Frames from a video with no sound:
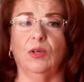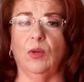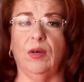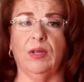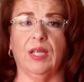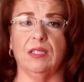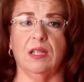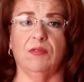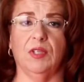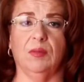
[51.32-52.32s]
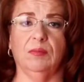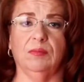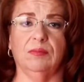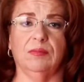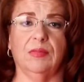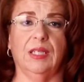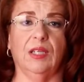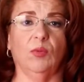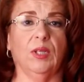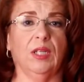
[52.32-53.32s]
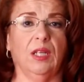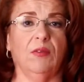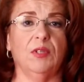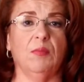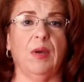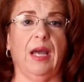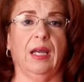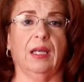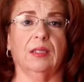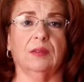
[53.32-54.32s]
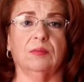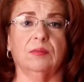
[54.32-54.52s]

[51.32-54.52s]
Oh, how kids loved him, and they really loved him back.